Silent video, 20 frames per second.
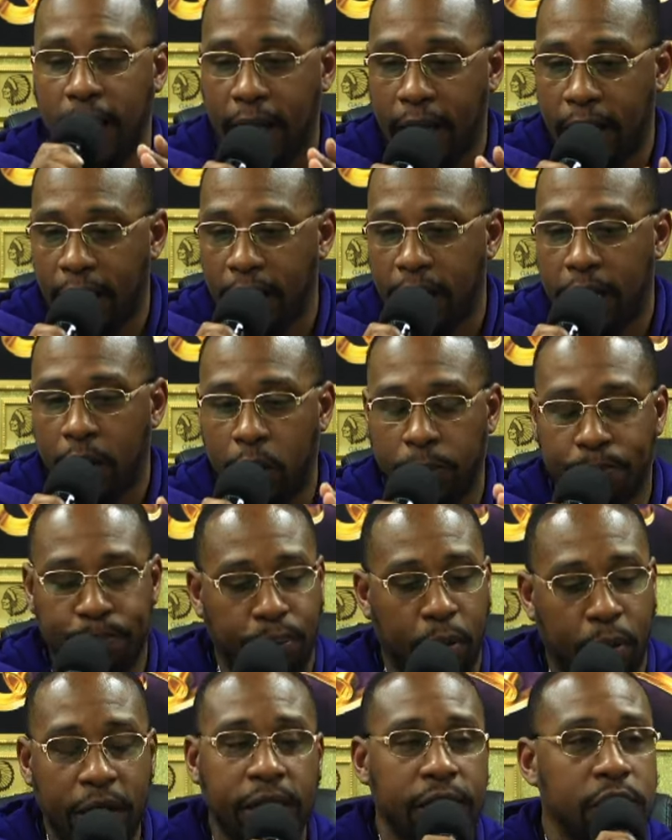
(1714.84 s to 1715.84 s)
I
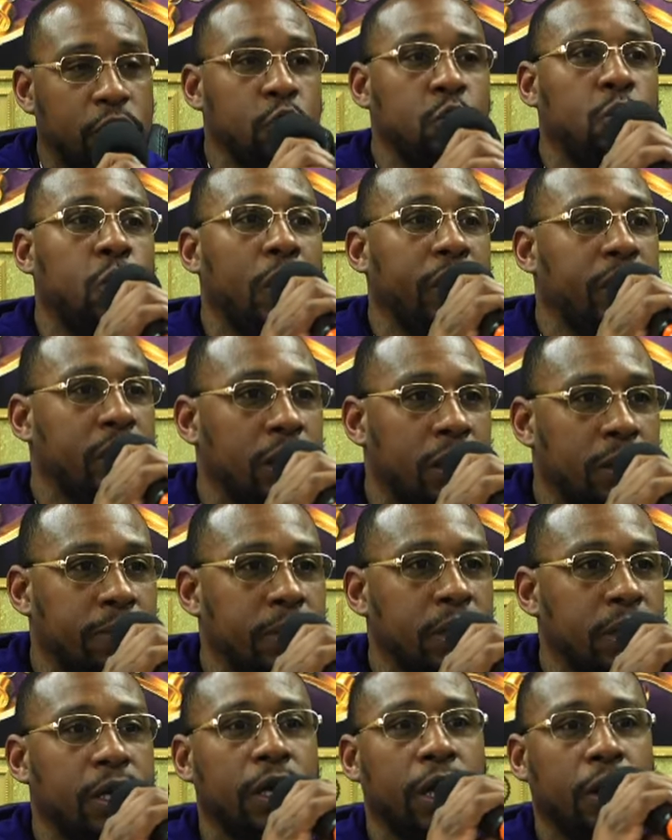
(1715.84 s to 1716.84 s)
pray that you wake up
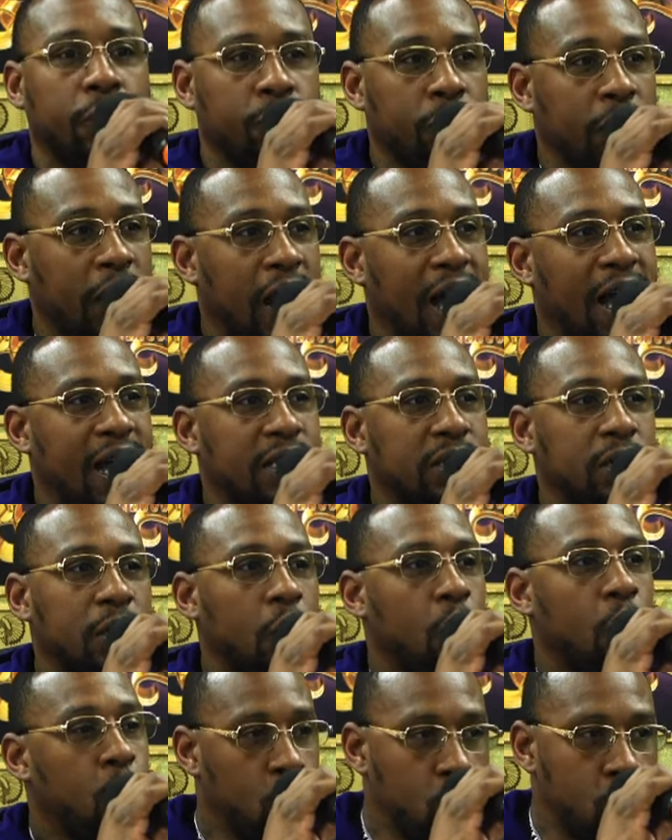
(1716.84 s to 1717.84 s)
and realize
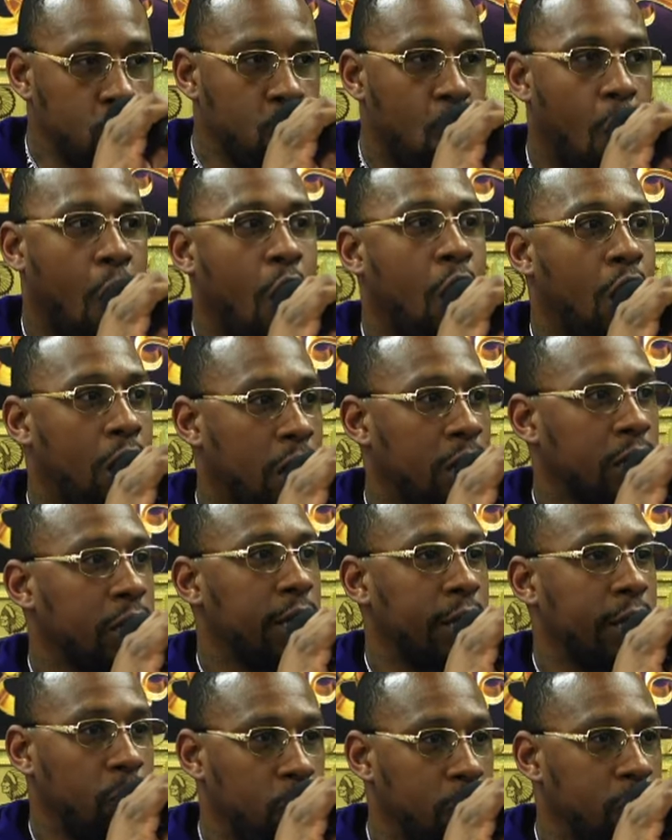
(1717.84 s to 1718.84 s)
who you are
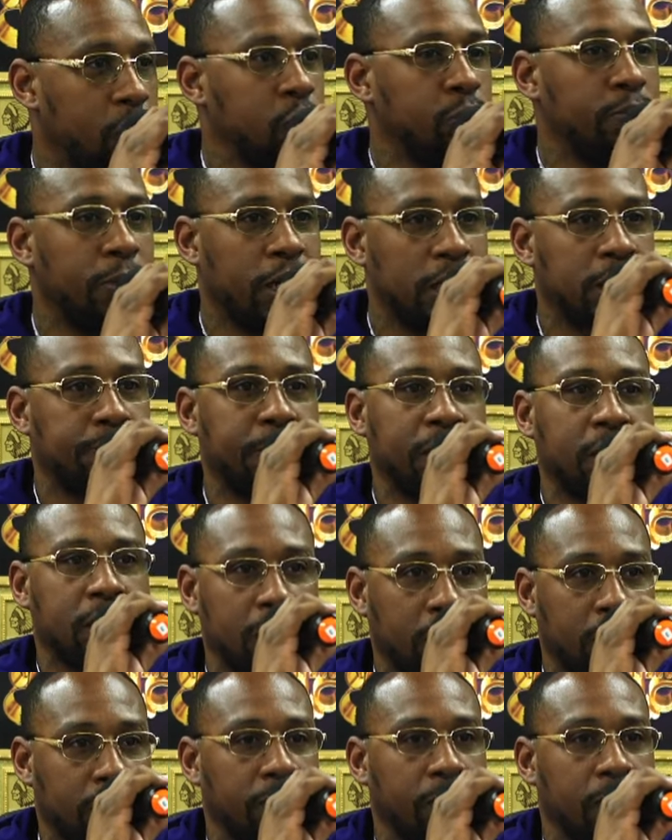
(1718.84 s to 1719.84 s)
and what you must
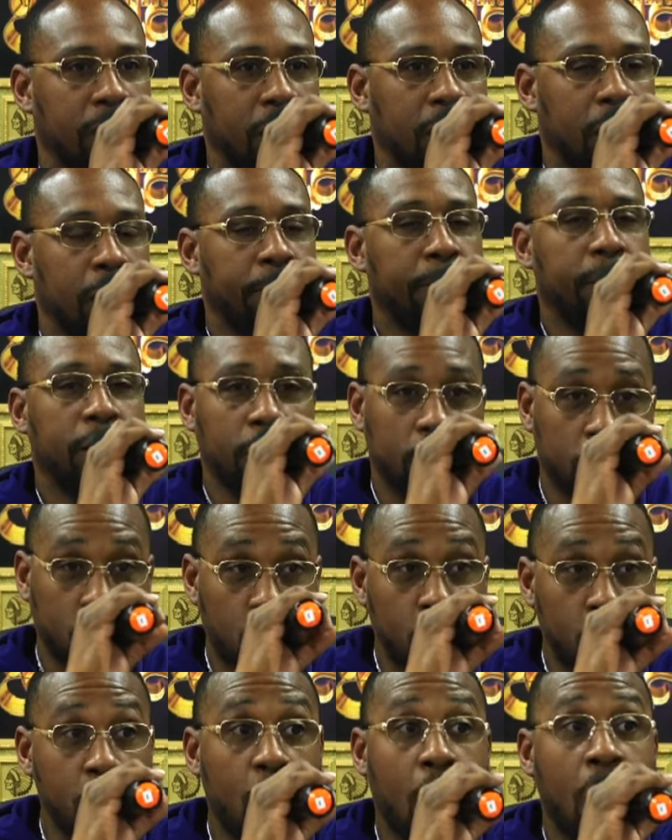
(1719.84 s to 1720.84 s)
become. Because
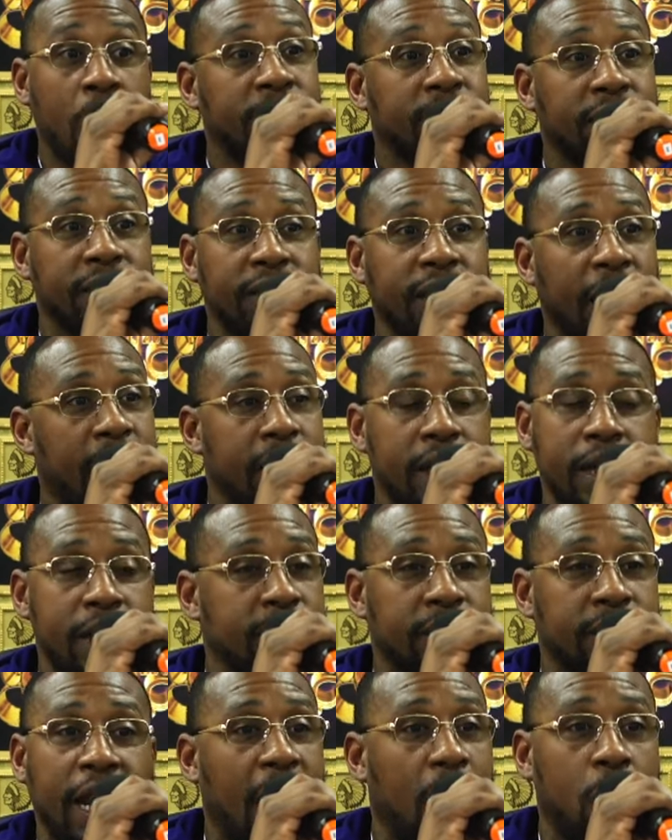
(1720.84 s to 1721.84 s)
who you are today
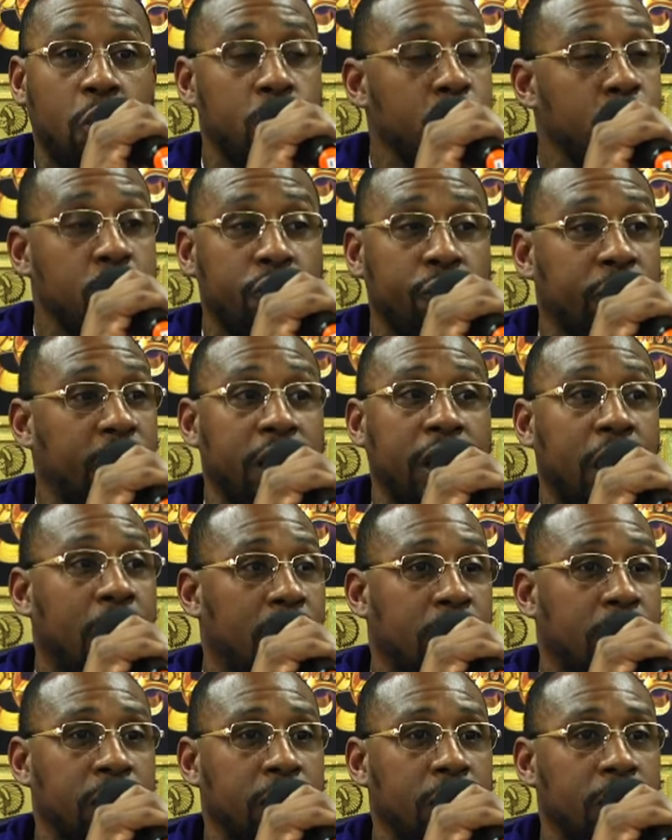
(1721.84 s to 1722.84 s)
is not who you really
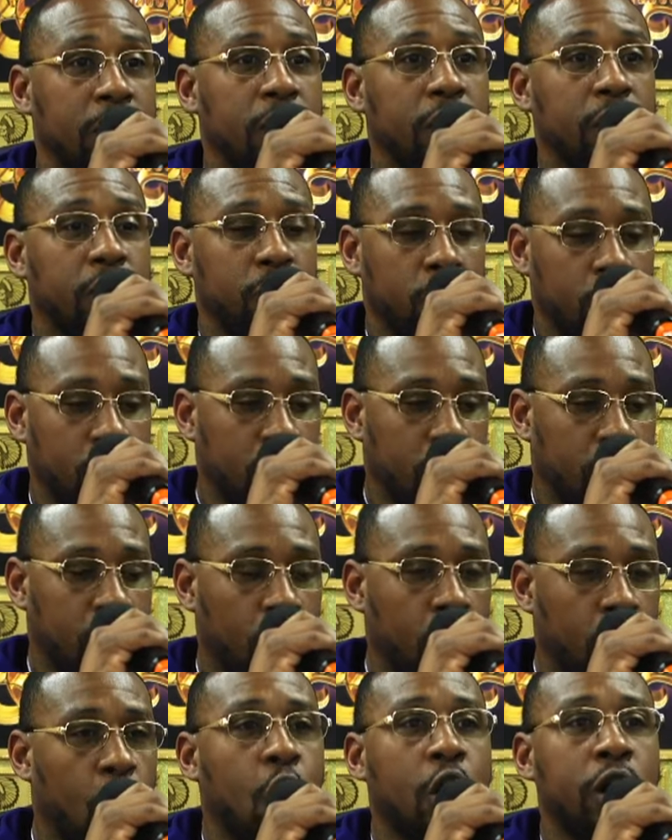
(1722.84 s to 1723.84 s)
are.
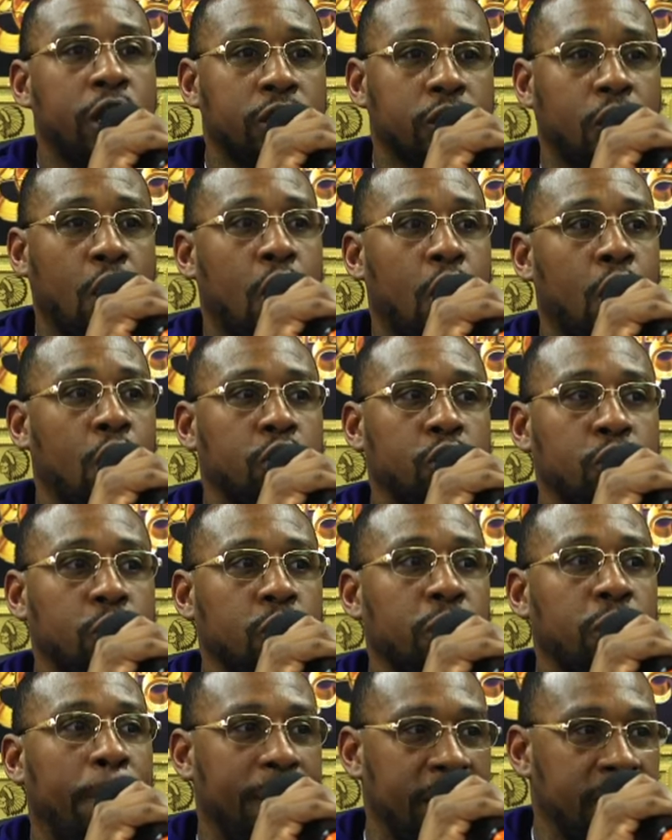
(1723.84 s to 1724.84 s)
The Lord has called
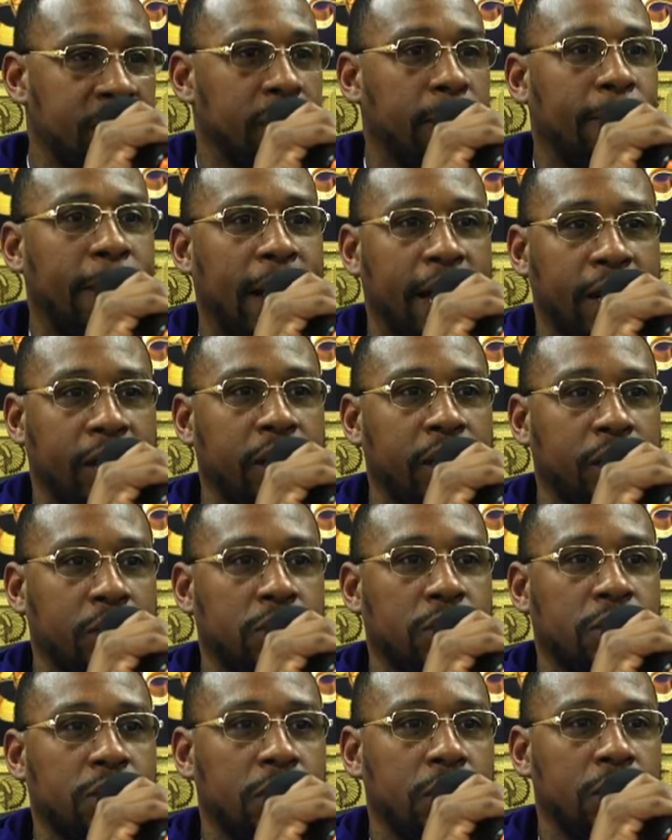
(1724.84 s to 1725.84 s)
you to be somebody
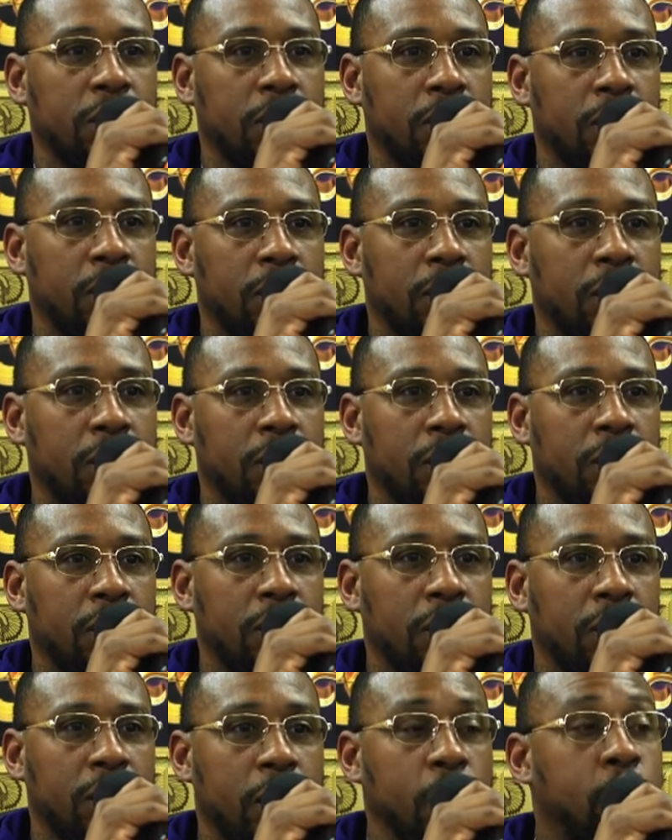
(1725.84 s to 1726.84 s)
else.
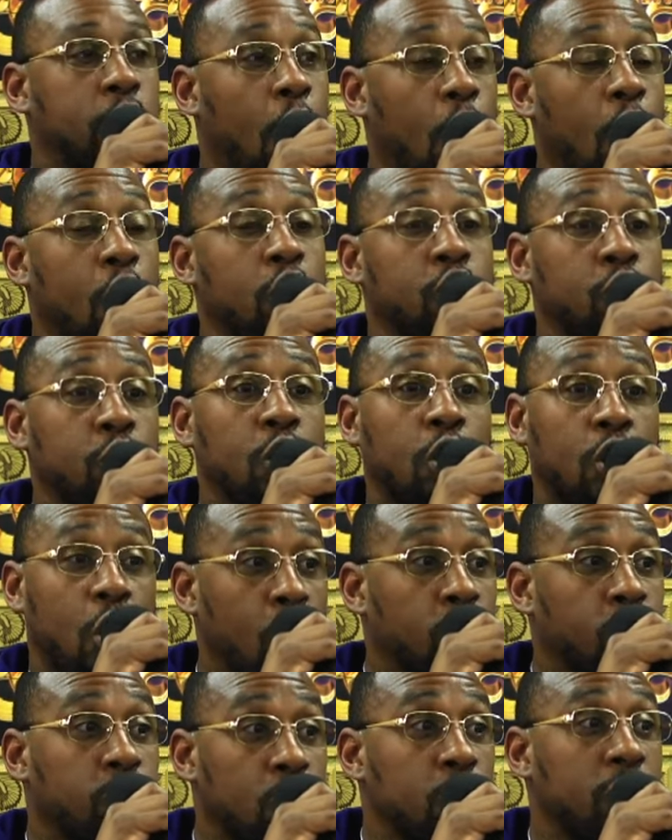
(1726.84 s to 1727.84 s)
He's called you to
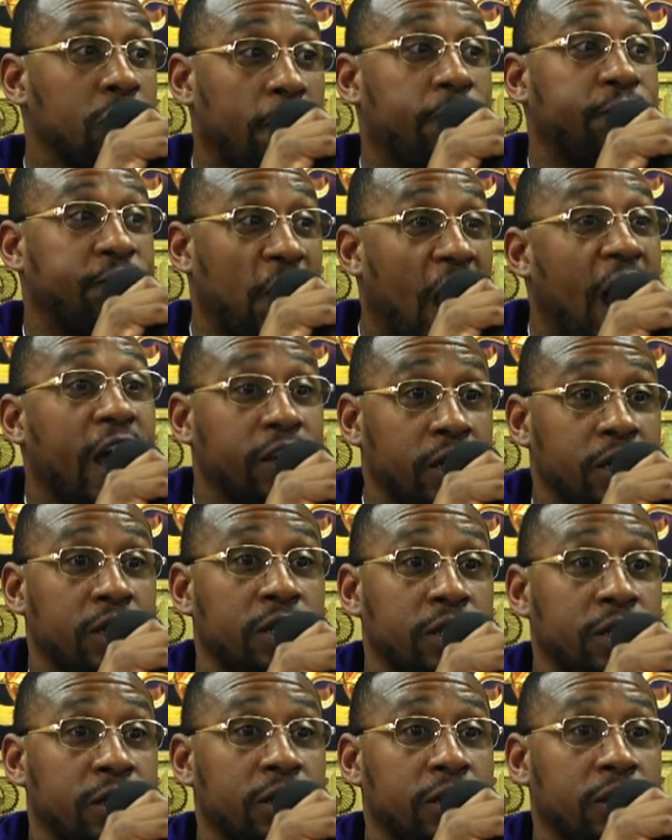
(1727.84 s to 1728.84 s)
go through the
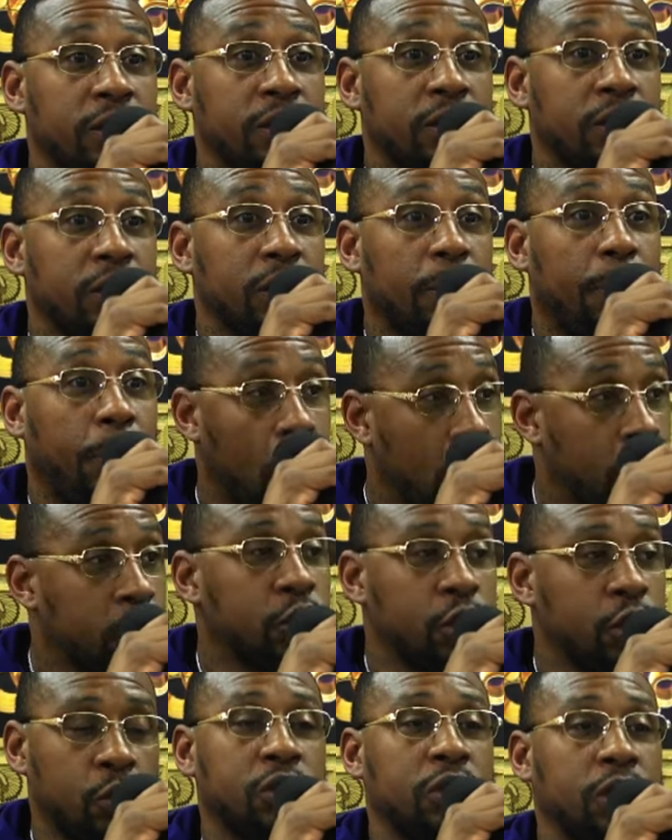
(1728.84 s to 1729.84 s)
fire.
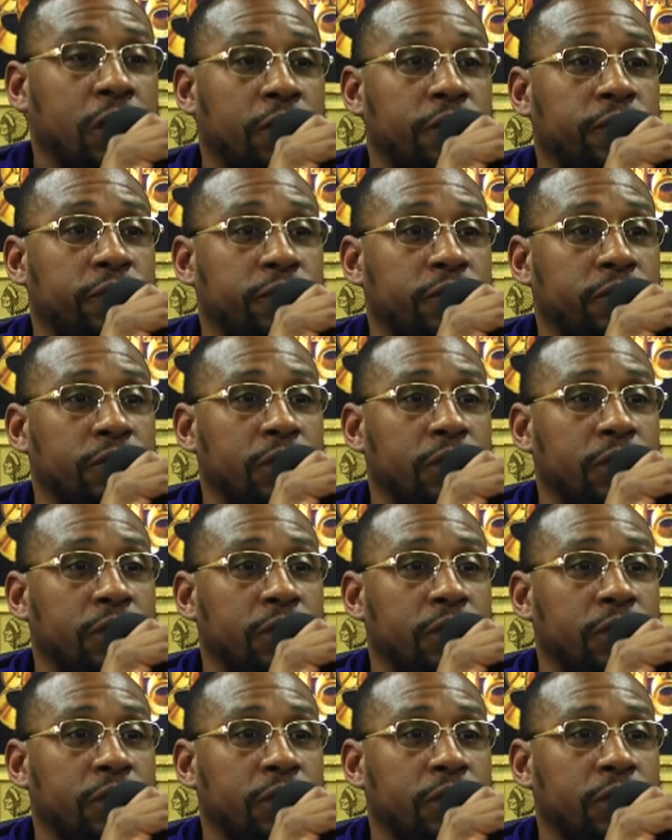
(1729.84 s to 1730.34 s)
Purge yourself.